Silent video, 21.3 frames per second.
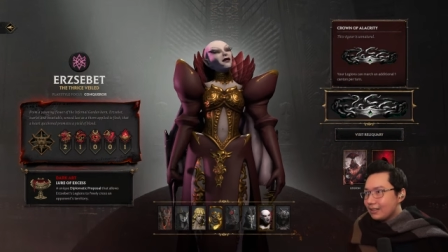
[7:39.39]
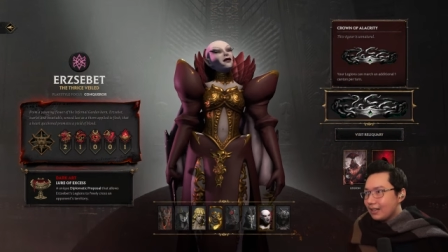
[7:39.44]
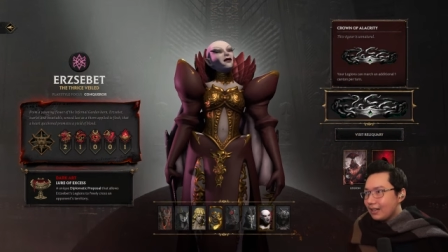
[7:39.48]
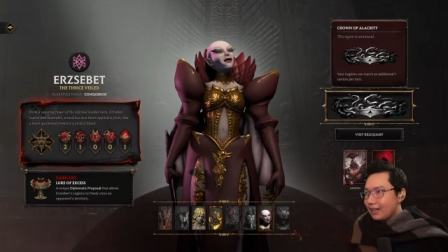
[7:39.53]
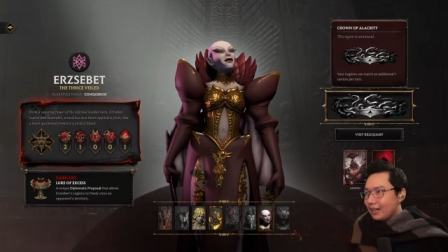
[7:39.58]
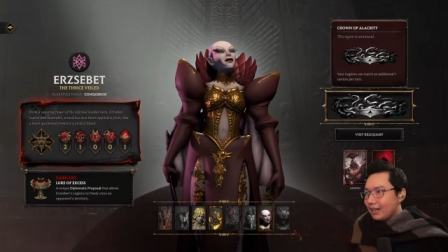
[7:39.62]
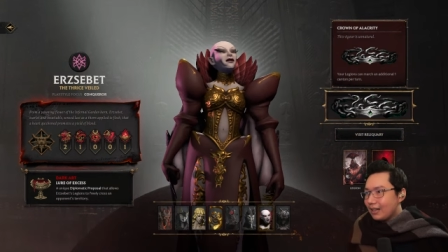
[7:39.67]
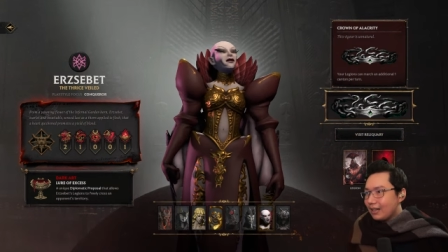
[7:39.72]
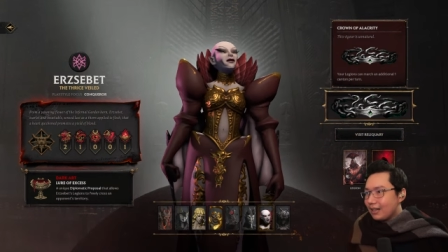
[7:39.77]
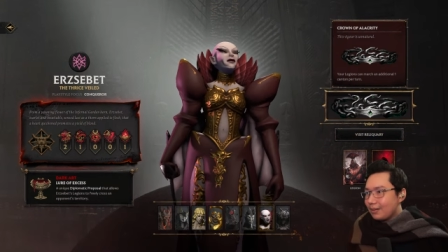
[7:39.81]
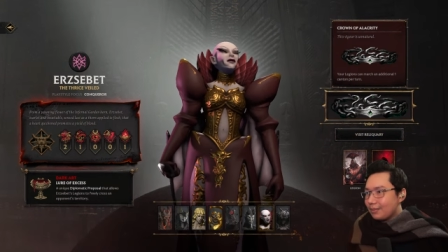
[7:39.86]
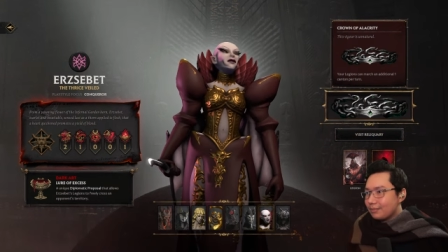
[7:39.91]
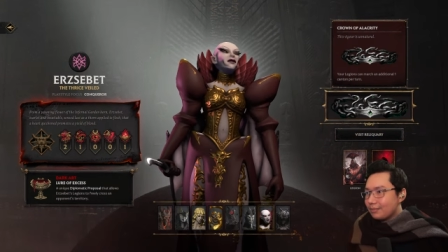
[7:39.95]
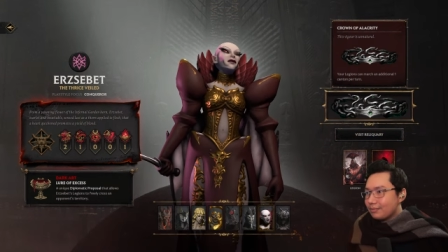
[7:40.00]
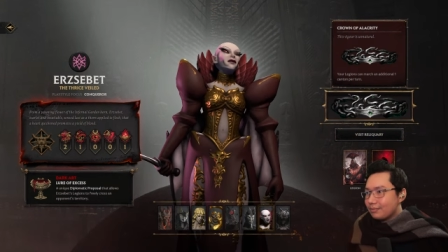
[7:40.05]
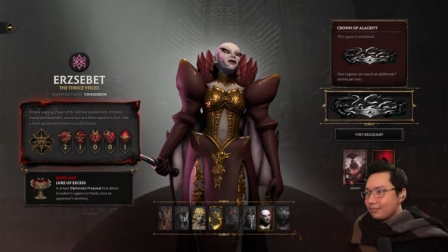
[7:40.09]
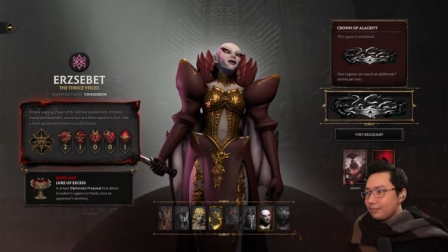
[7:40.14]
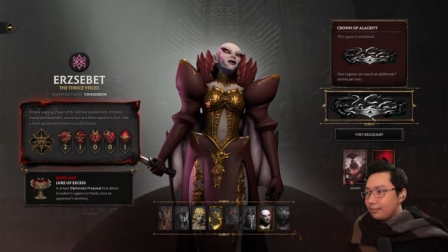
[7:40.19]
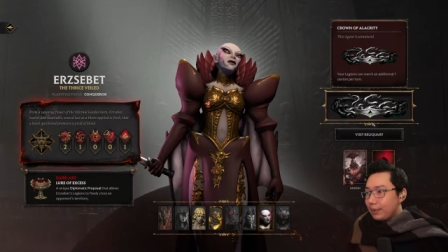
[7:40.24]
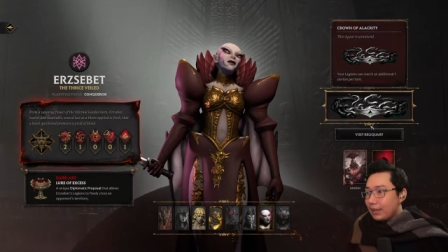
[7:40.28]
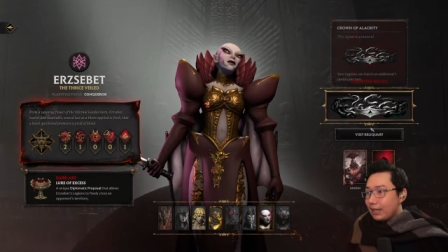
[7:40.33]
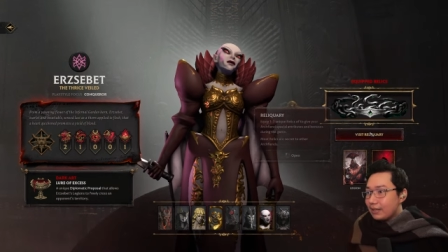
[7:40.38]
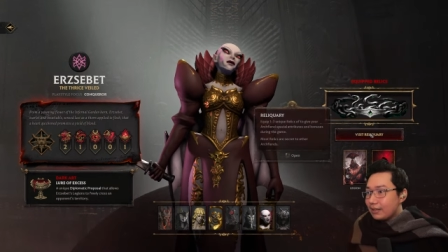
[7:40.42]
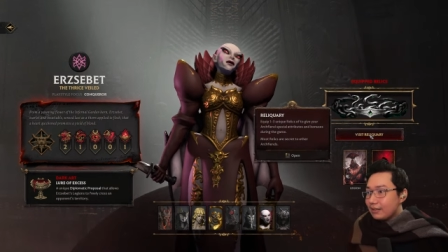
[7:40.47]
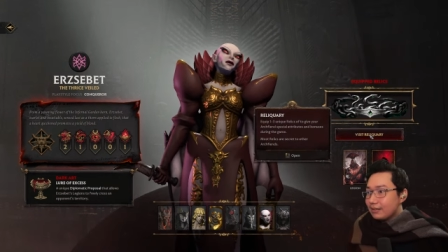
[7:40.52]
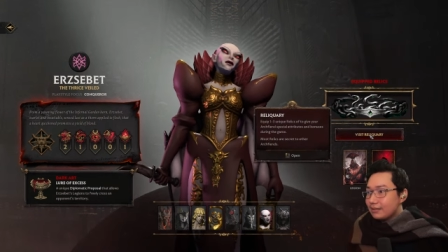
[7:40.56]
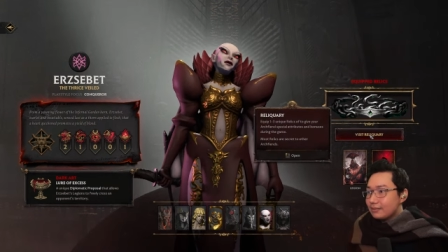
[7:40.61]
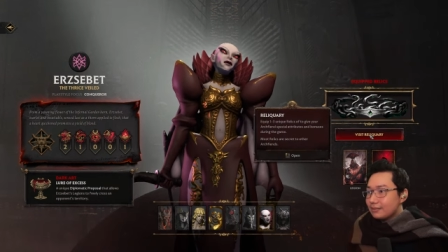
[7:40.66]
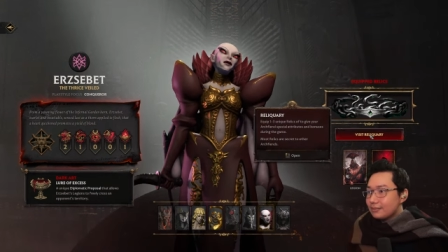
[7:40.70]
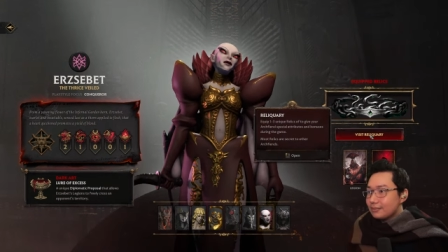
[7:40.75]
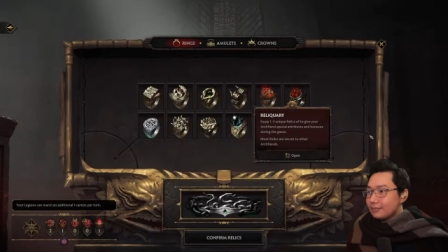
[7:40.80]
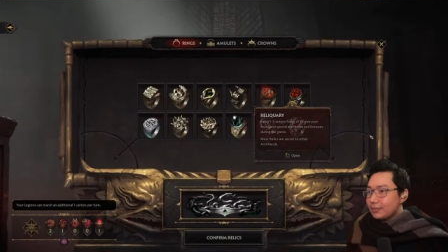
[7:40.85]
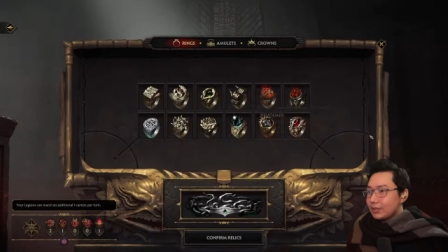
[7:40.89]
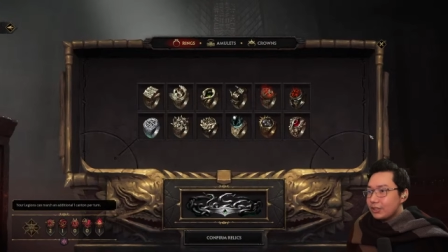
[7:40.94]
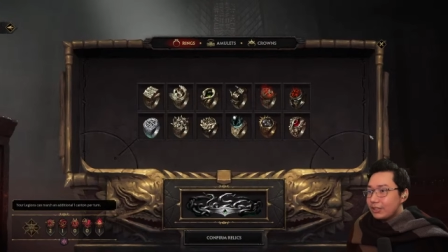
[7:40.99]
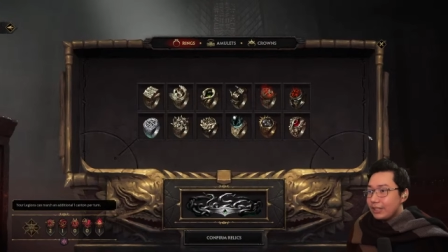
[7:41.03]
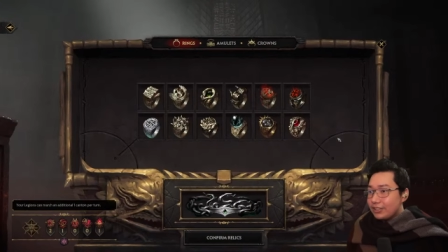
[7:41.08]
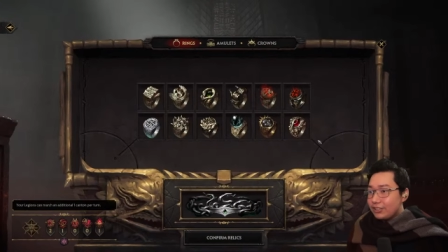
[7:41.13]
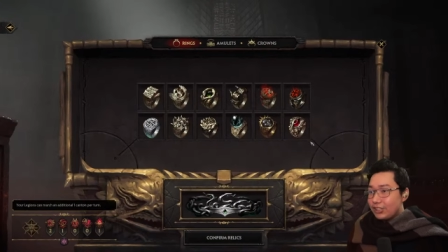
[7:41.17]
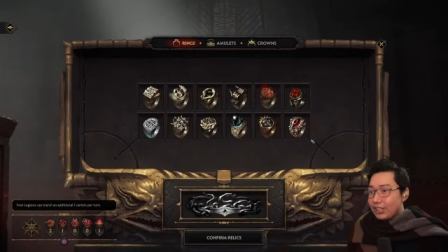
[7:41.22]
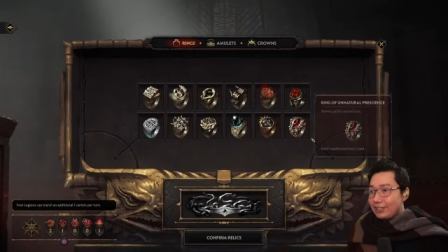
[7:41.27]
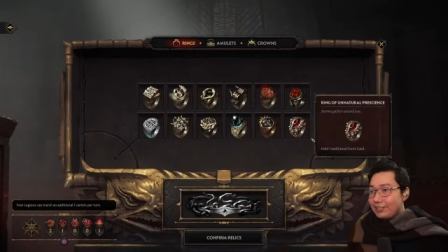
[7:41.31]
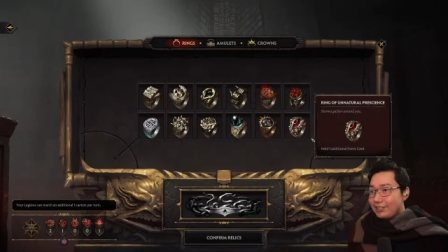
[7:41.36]
Um, but you
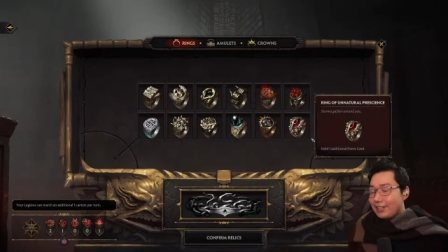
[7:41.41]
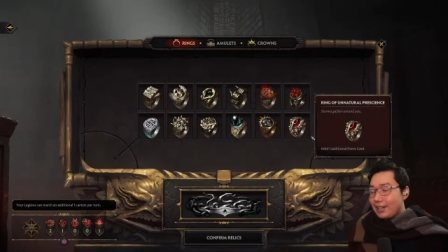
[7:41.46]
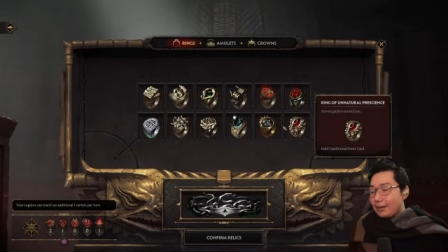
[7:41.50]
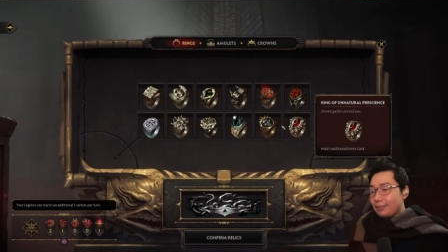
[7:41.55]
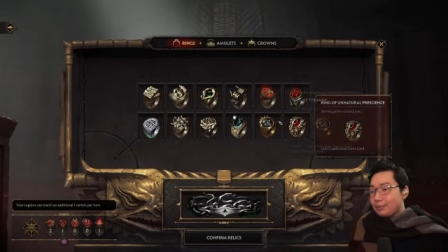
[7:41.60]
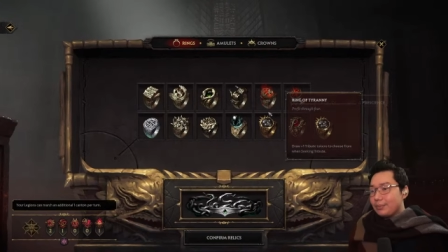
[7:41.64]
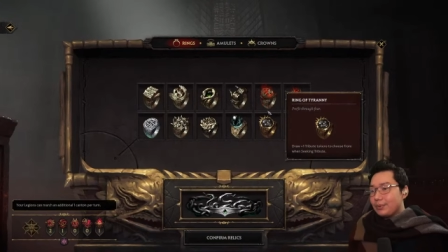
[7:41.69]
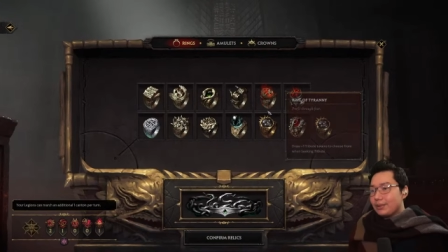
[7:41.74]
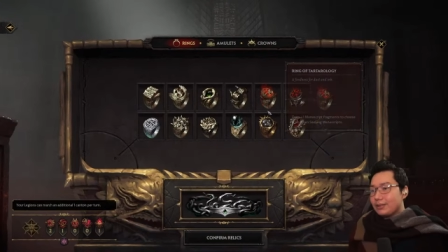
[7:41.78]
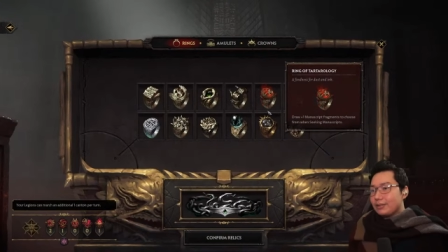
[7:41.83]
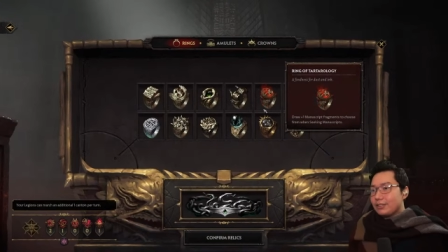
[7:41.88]
can change it up.